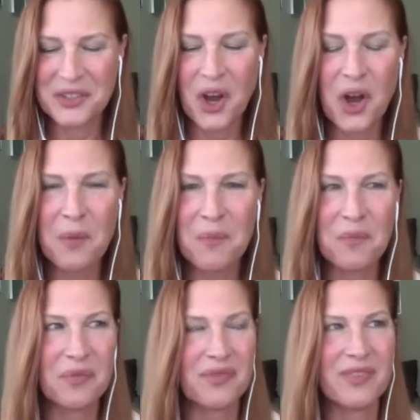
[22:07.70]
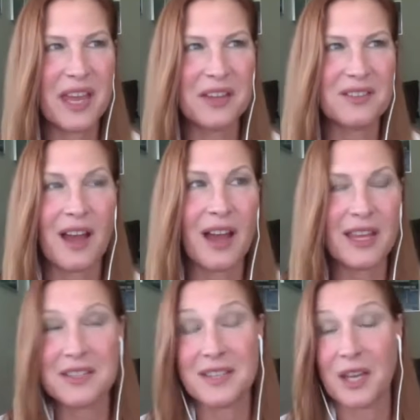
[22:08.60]
Tom, they had, I
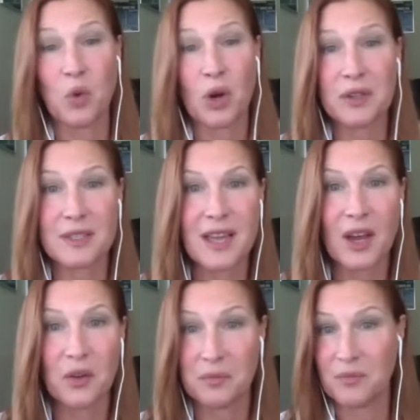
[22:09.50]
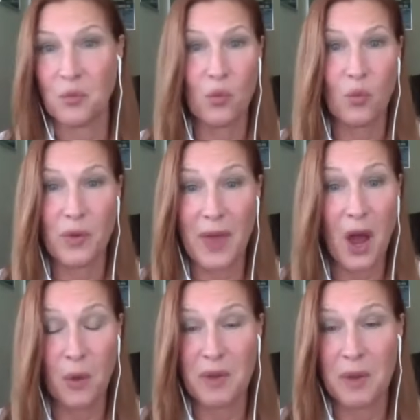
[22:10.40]
guess they had worked this out
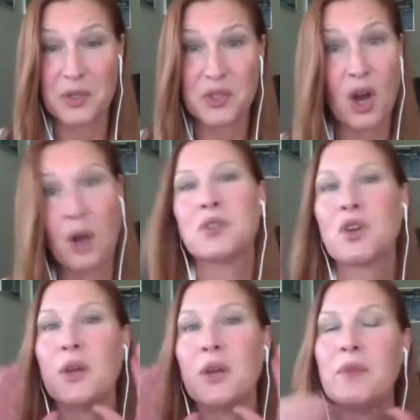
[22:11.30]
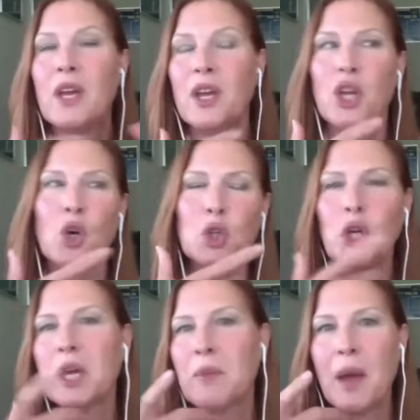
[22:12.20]
without me, but Tom was going to, you know,
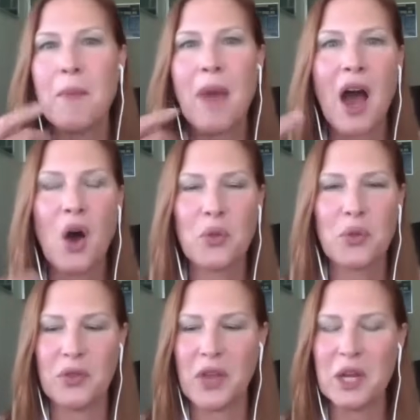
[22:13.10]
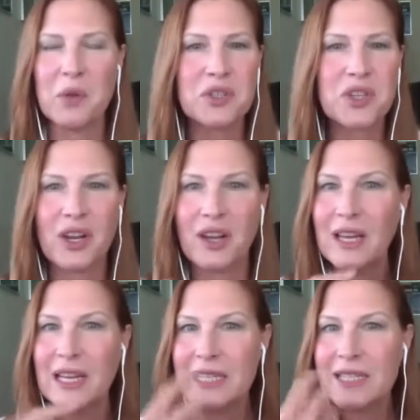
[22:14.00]
look in my mouth and then he was going to
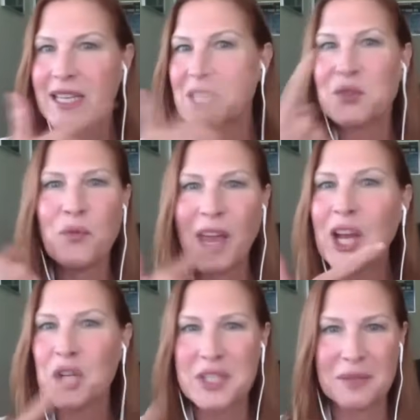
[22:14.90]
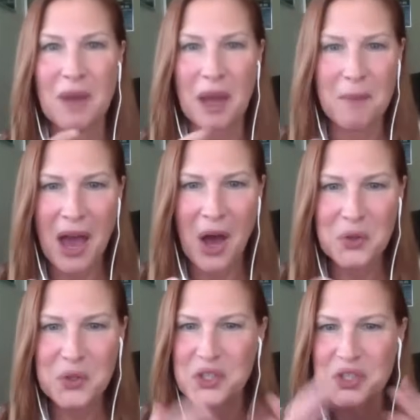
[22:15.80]
stick his fingers in my mouth
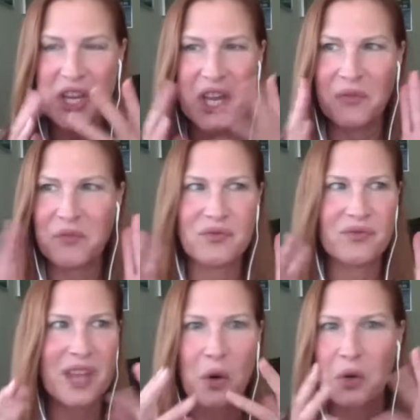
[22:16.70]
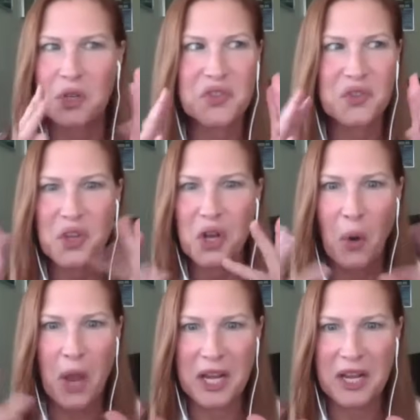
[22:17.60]
to see if there was you know
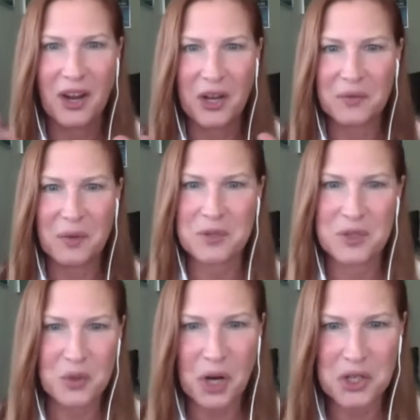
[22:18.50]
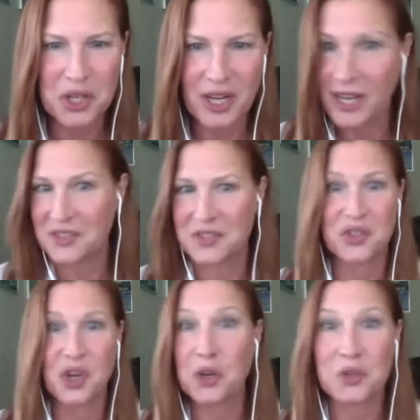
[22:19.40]
any kind of obstruction i guess
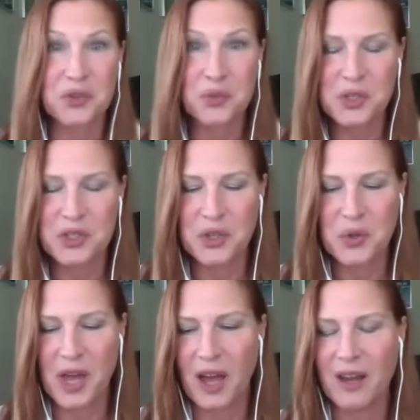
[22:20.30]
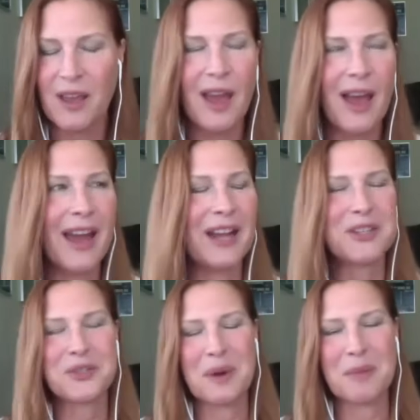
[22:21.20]
doctors would do that and i
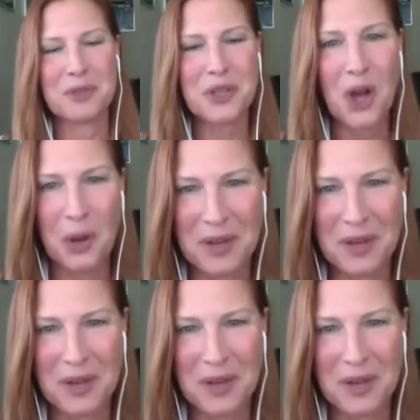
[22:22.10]
just remember tom